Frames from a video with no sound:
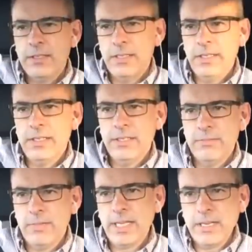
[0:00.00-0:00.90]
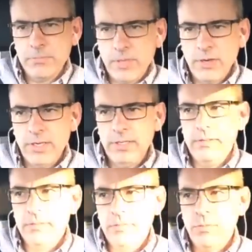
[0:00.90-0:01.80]
I got married
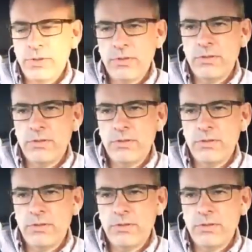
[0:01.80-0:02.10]
with her.